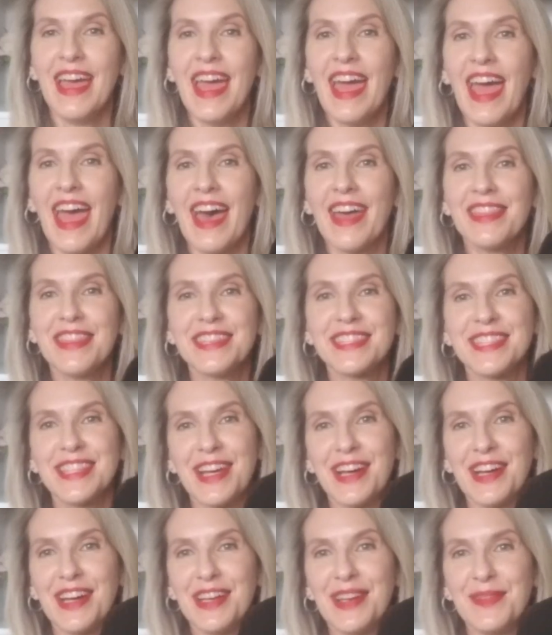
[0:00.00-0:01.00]
at the
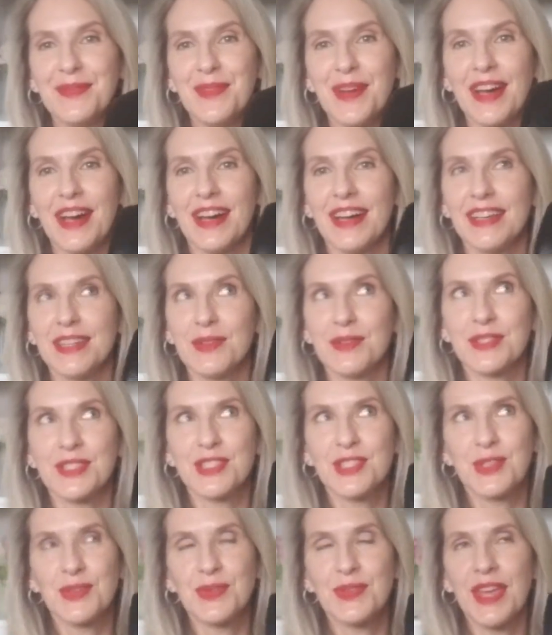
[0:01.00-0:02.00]
time, uh, it
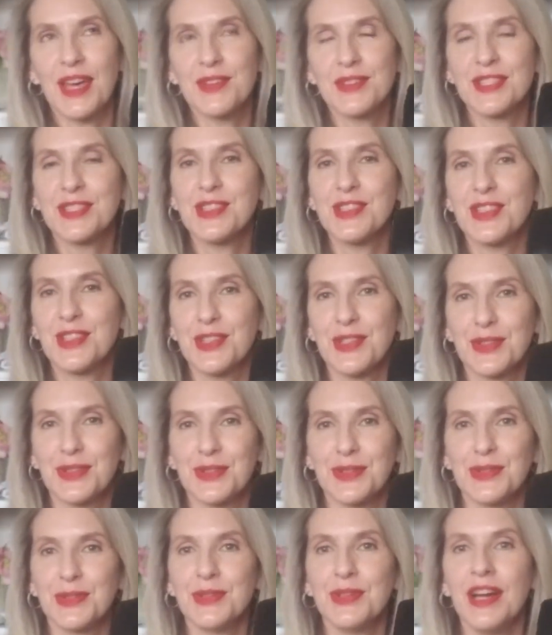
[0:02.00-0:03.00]
was
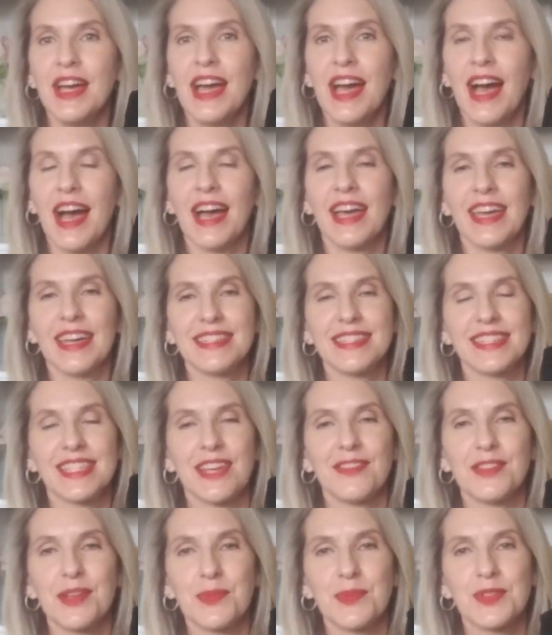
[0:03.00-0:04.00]
2002, I had
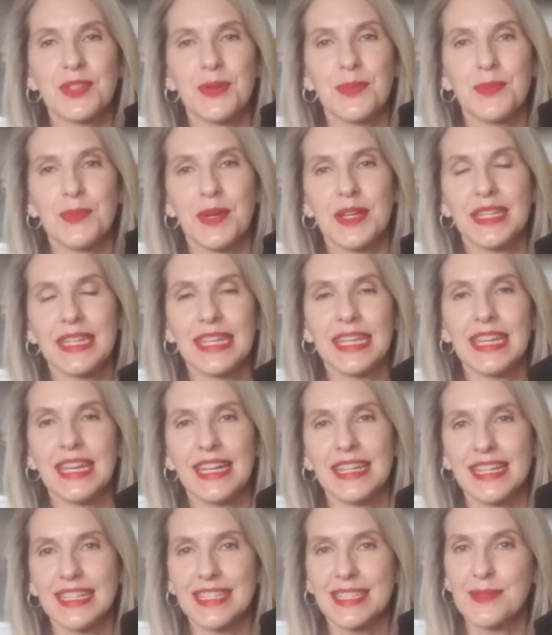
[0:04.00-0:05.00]
saved up some money.
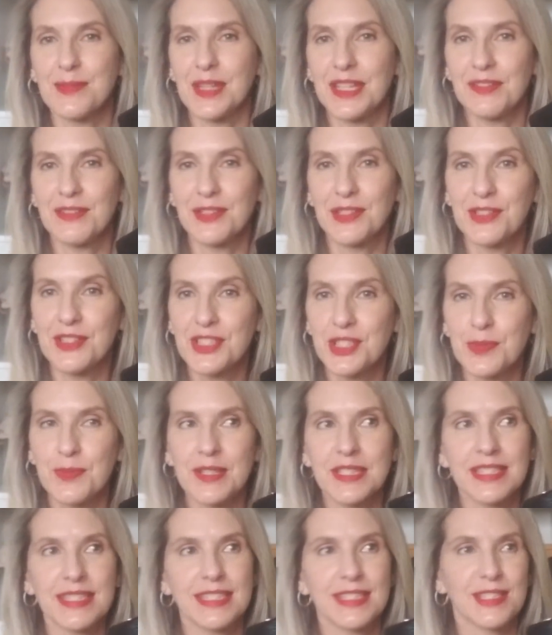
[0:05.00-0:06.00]
I got some money for
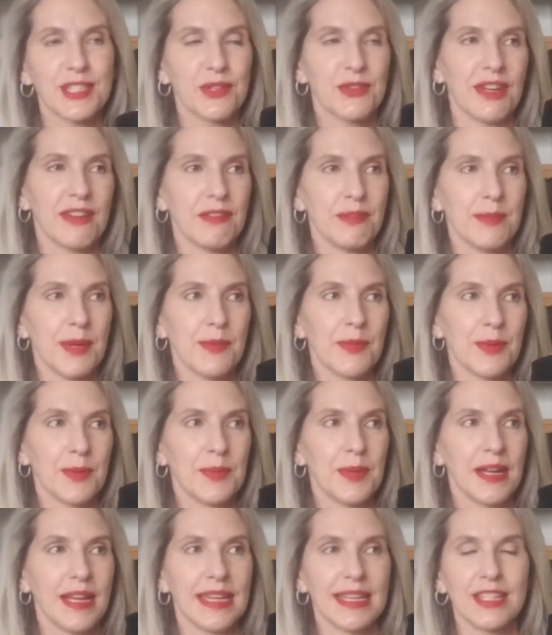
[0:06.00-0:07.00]
Christmas and so I remember
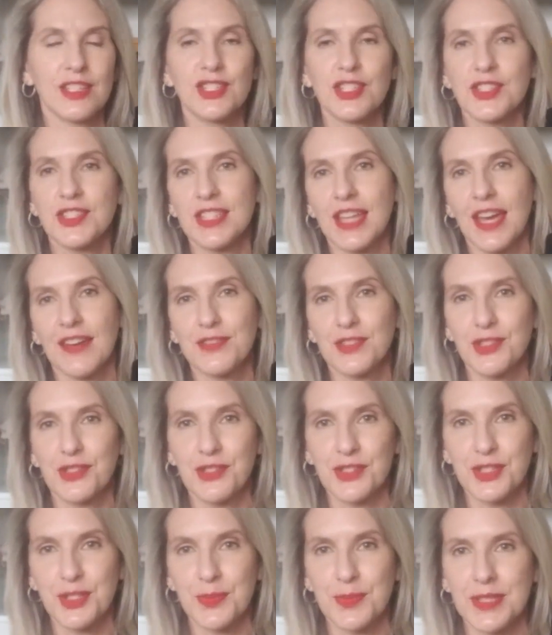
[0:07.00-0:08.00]
buying it just after
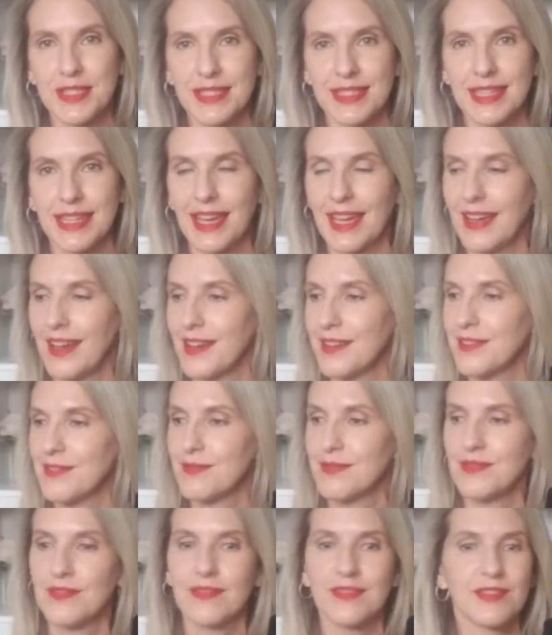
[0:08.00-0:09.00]
Christmas and I, I
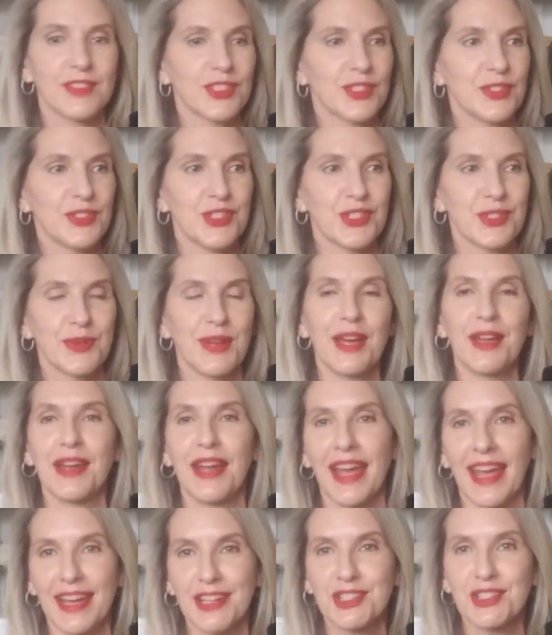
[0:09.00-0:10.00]
searched around
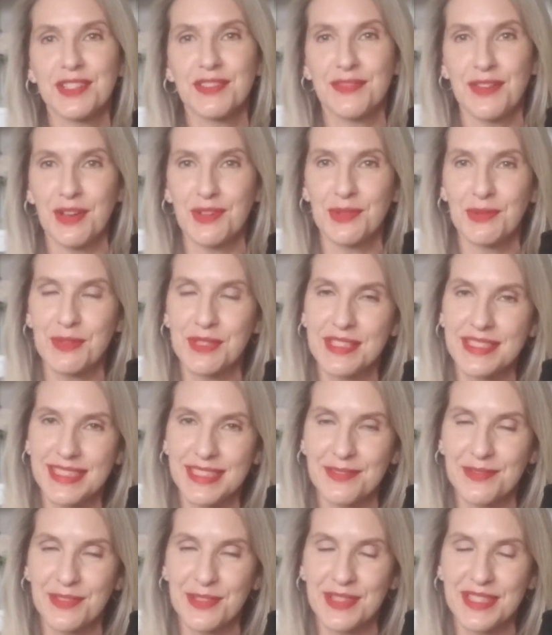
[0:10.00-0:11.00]
I actually found the
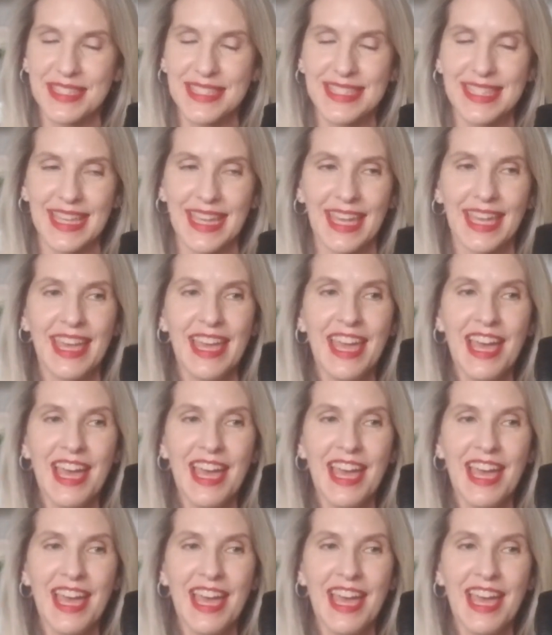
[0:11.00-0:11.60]
receipt for this thing.